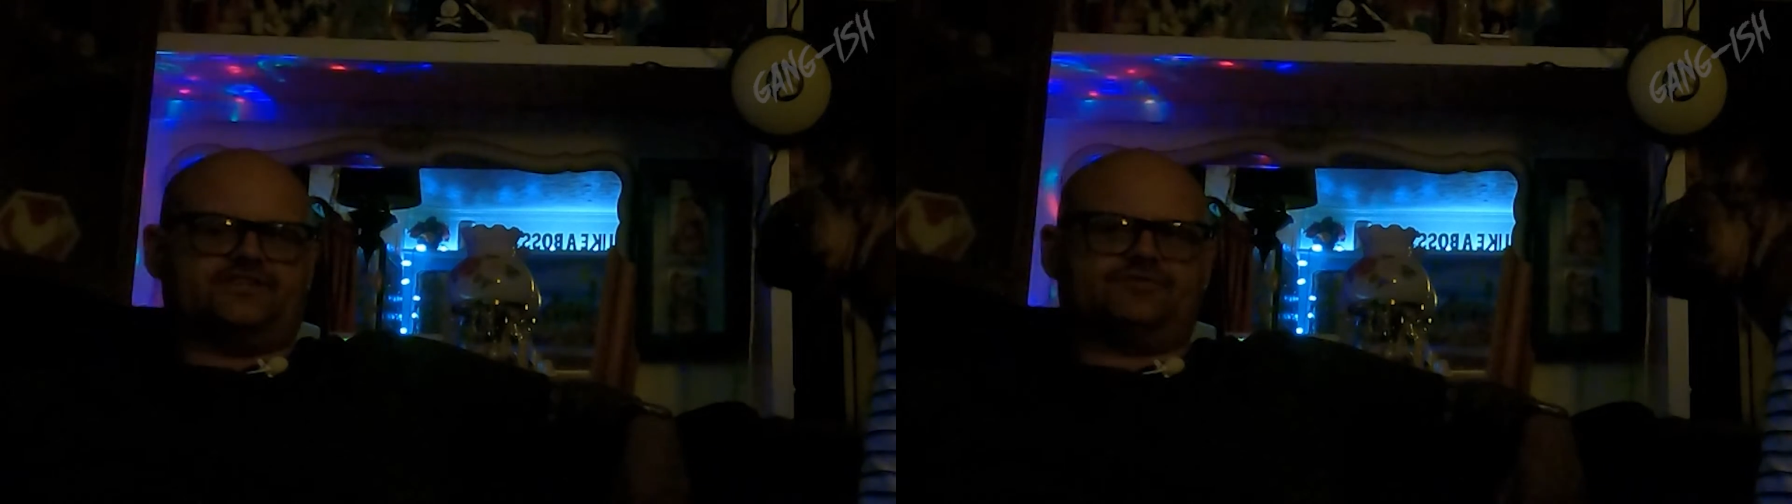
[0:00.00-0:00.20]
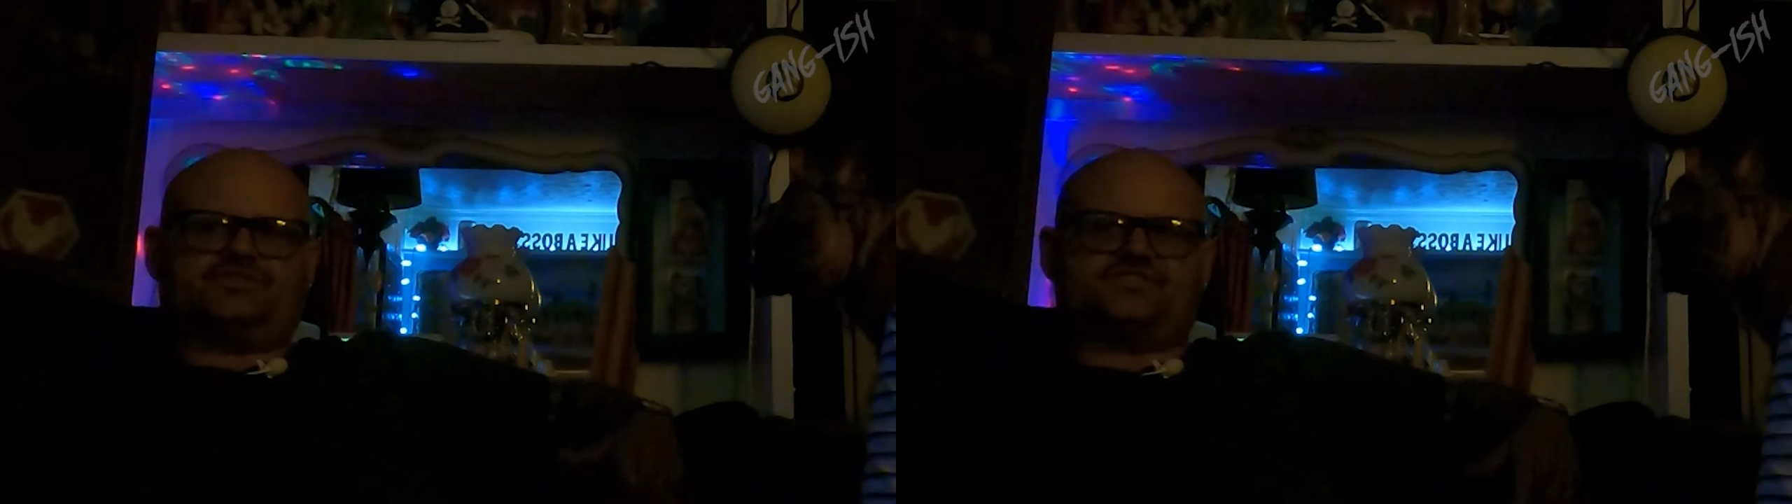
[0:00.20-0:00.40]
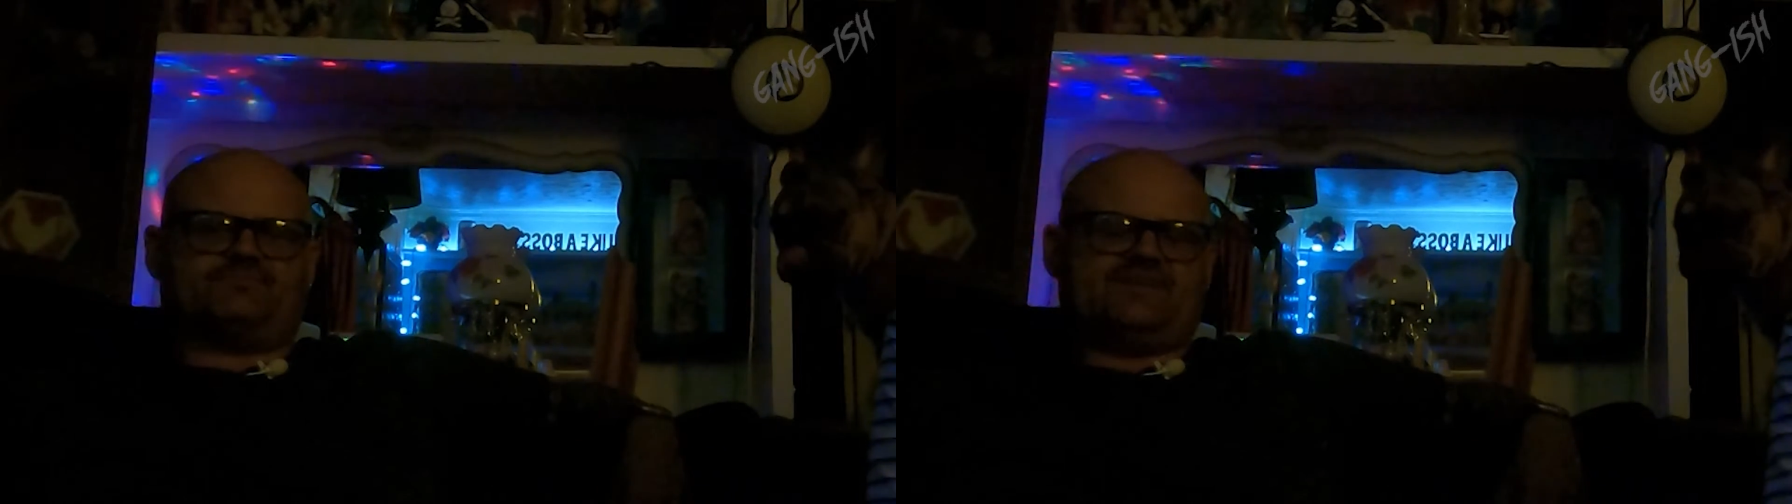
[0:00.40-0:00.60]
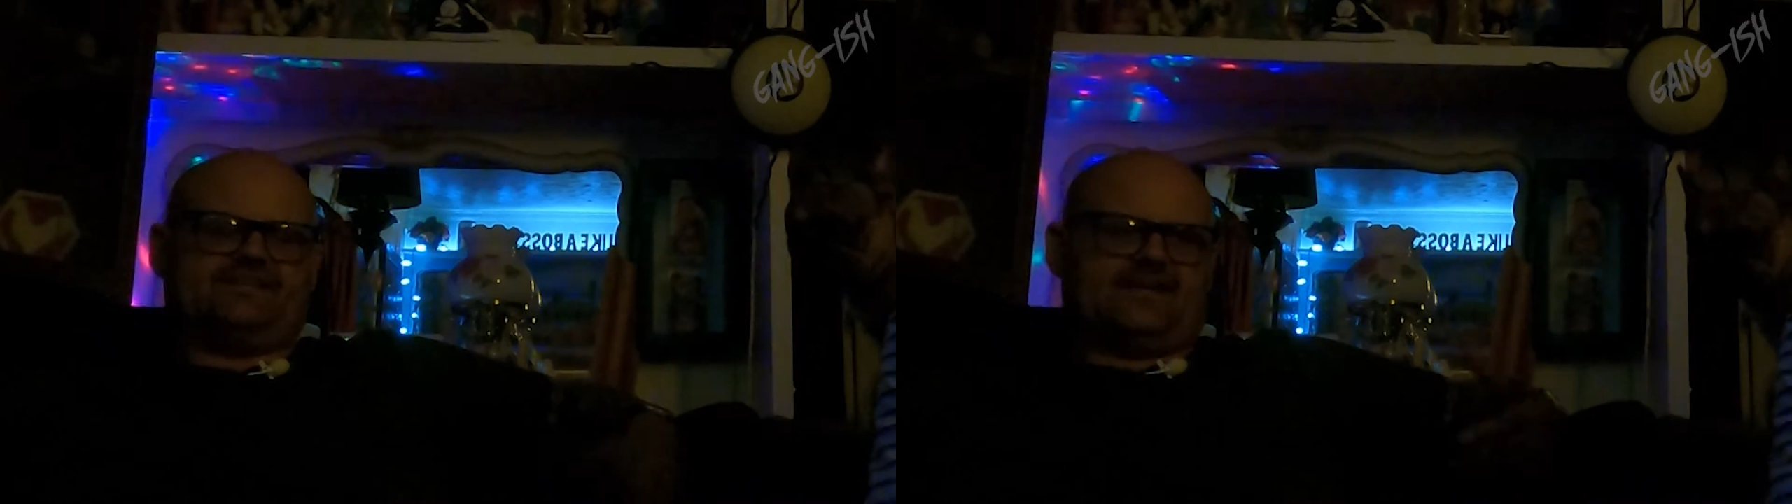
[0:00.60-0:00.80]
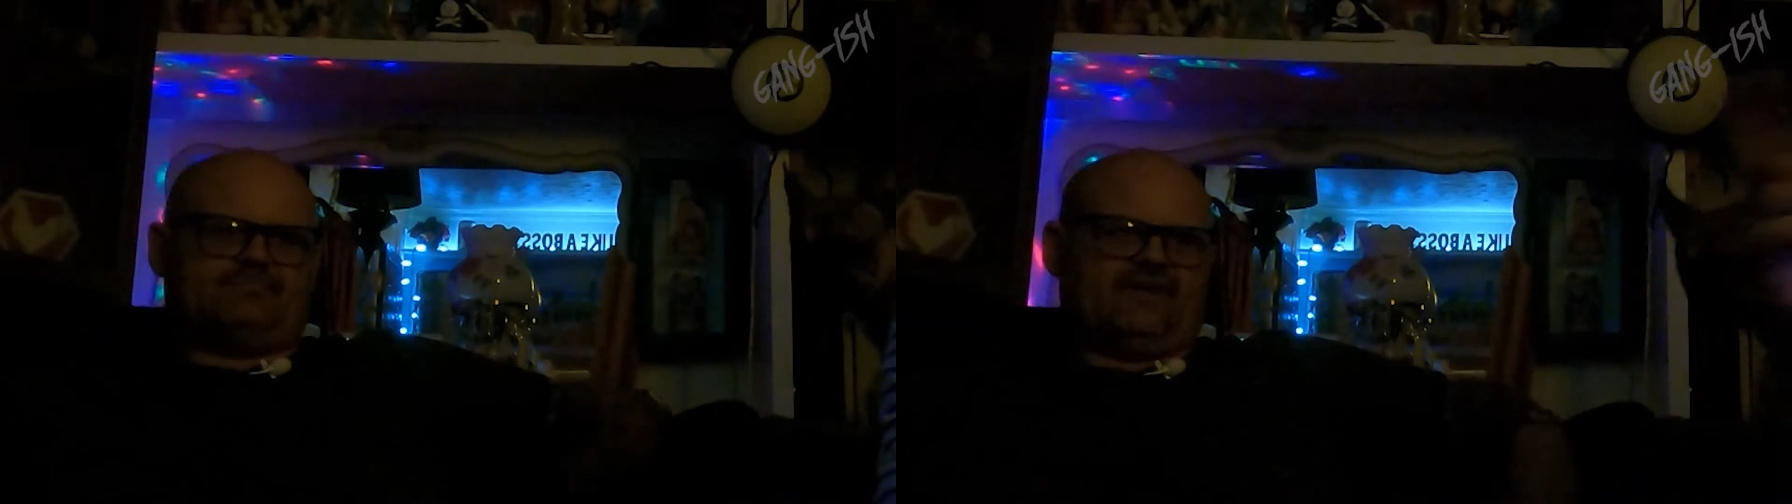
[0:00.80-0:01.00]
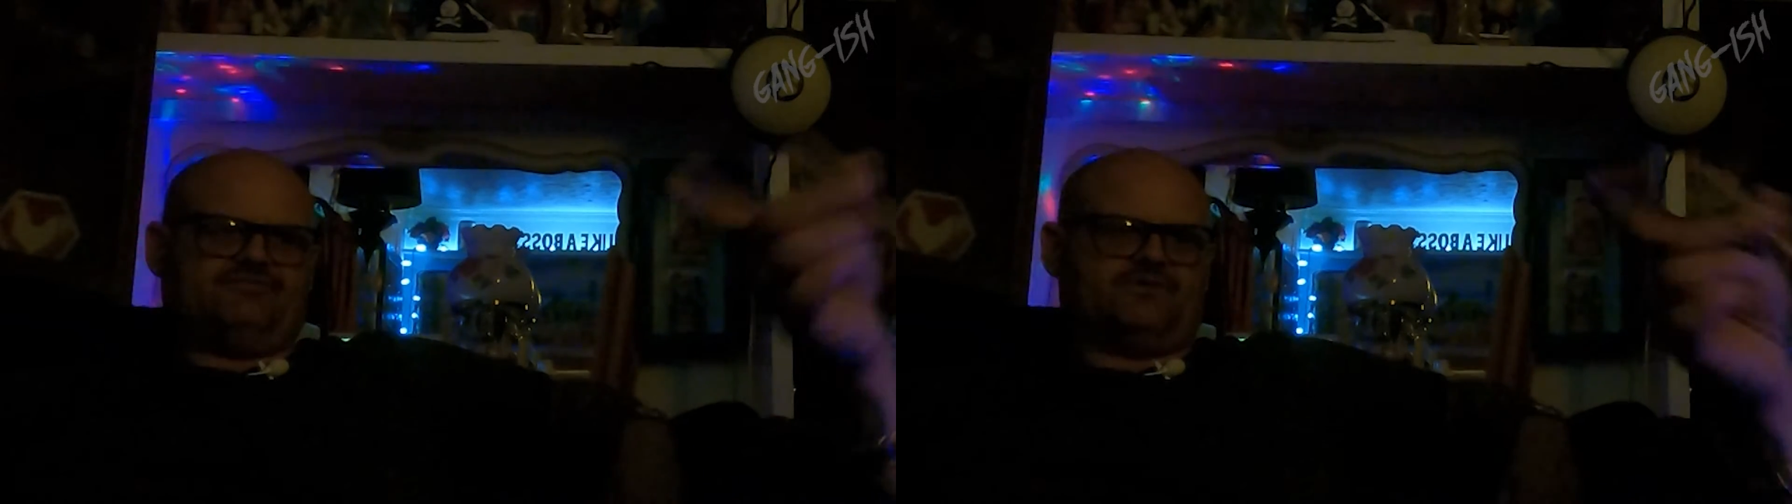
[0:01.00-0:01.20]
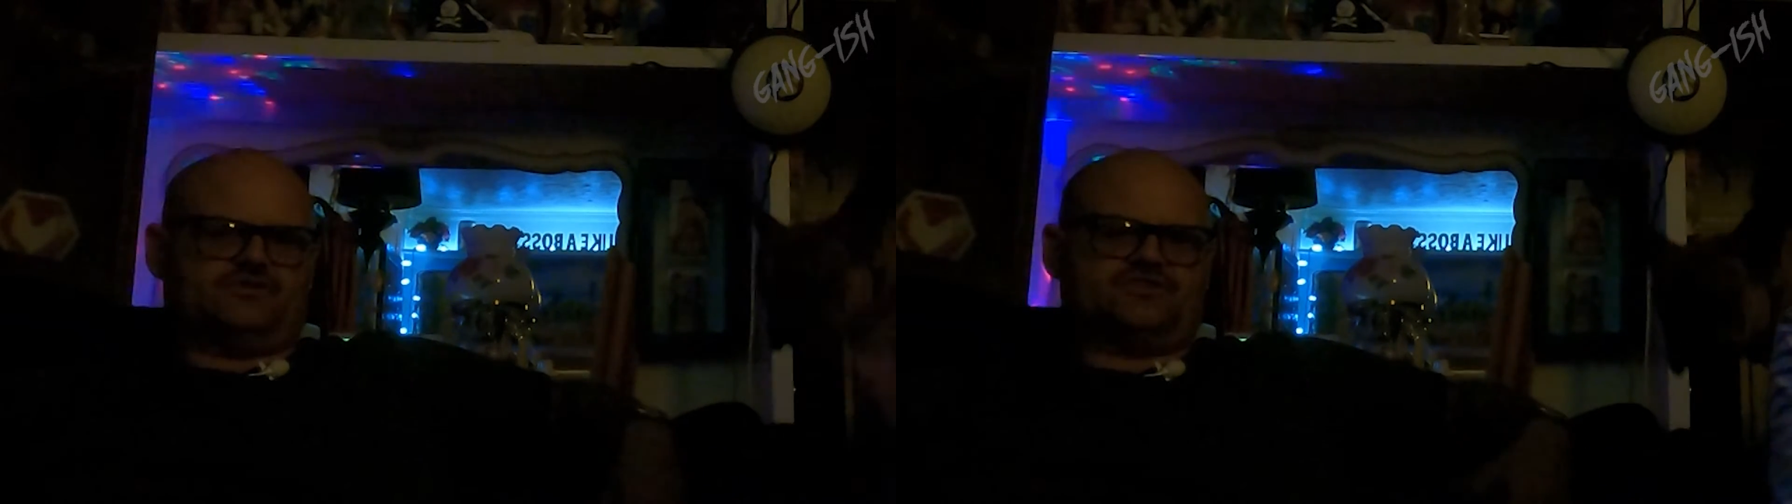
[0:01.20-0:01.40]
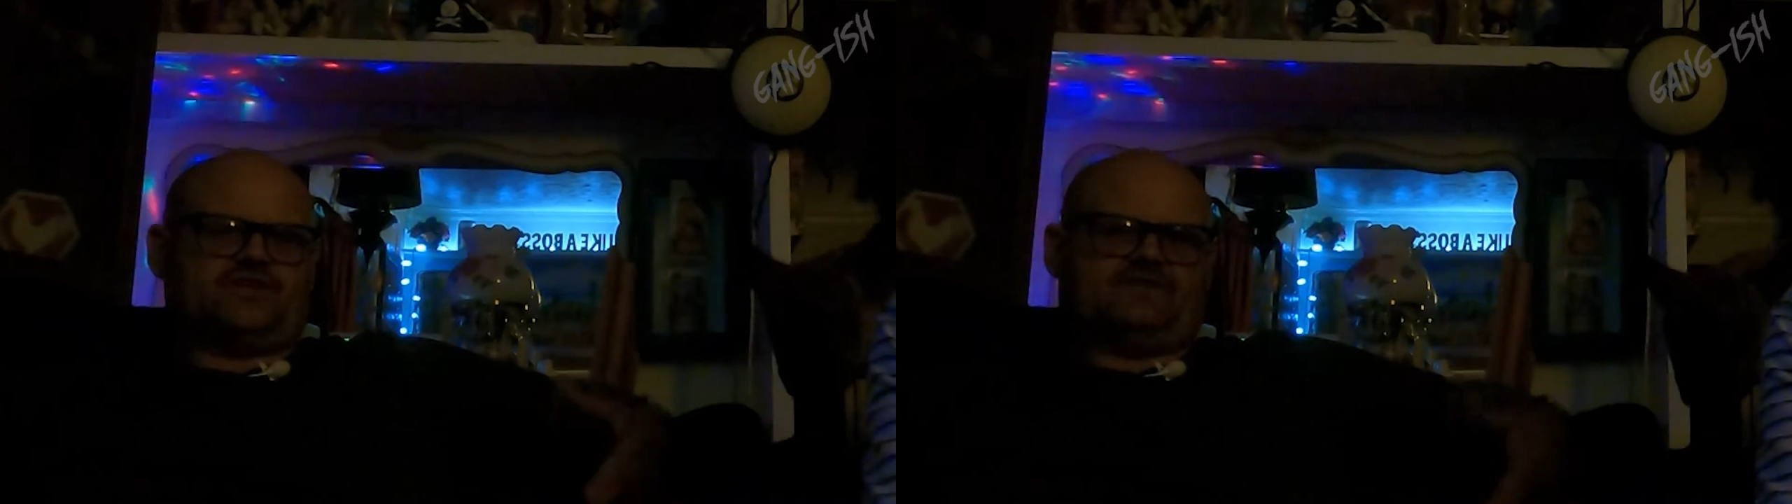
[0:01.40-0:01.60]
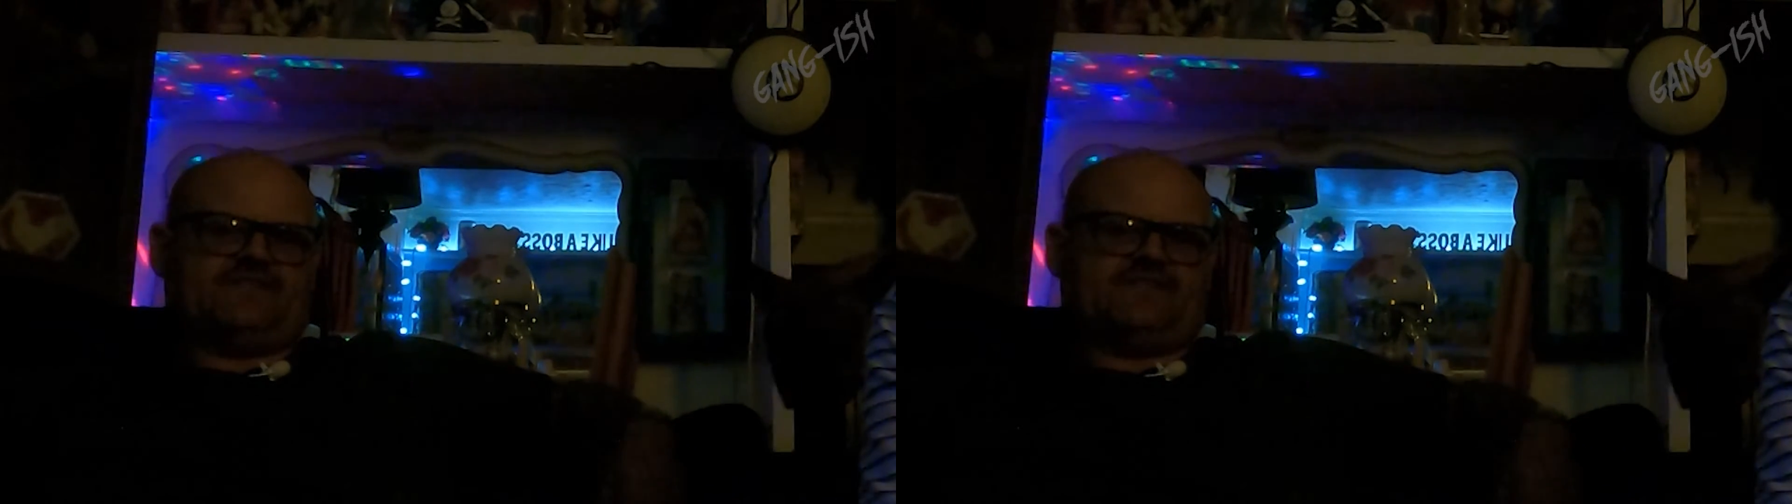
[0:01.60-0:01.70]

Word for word: and you could just be at that payphone, yeah, and, payphone.